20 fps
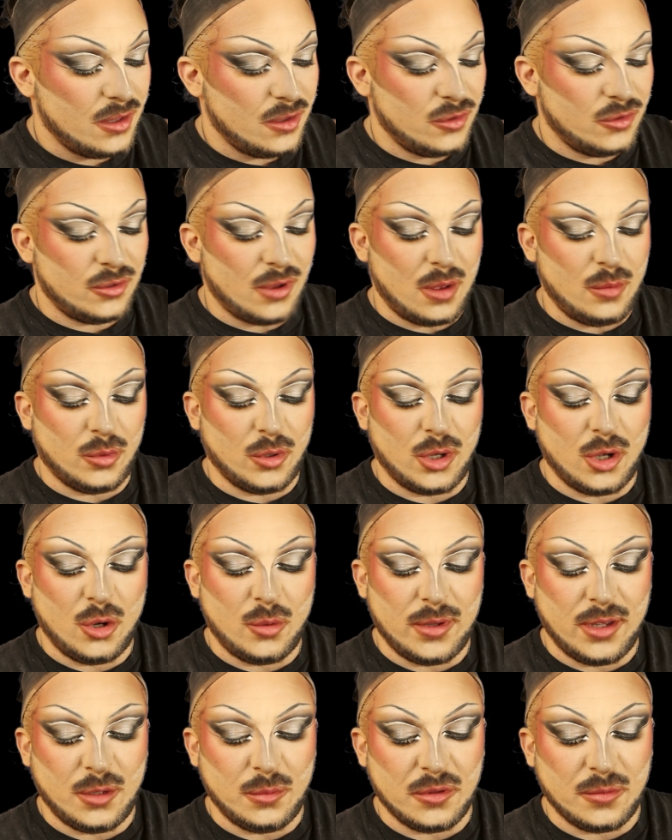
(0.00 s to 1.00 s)
So I will go
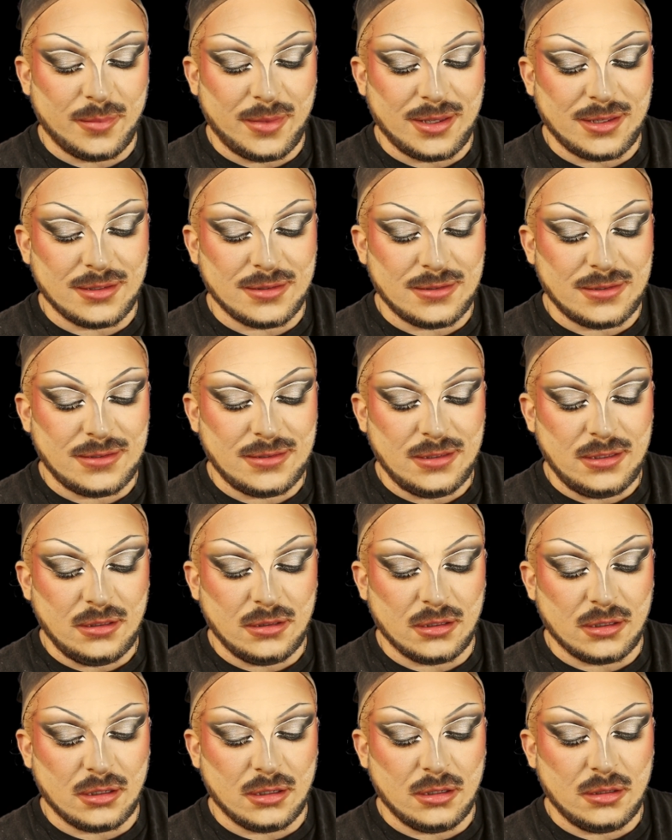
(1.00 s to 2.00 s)
in with my
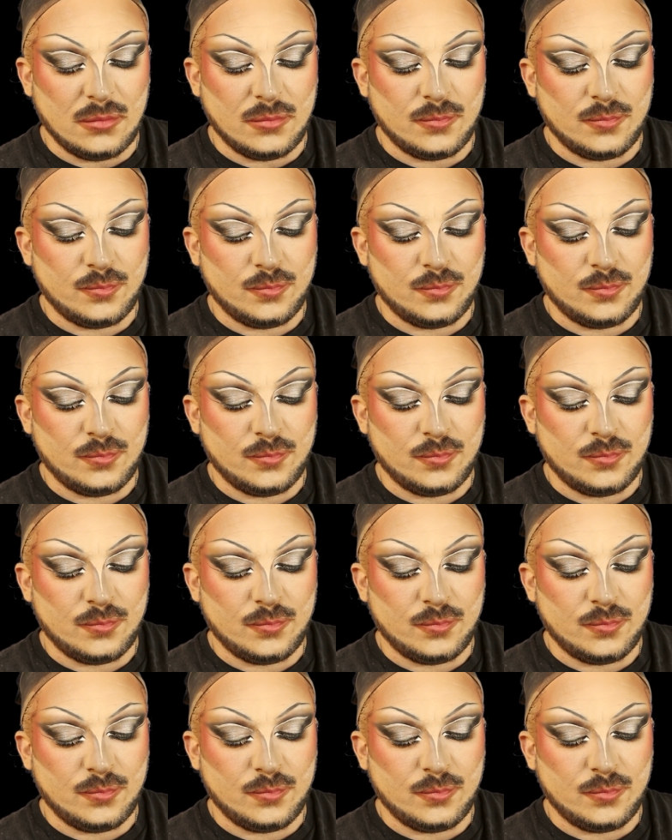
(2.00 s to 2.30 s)
concealer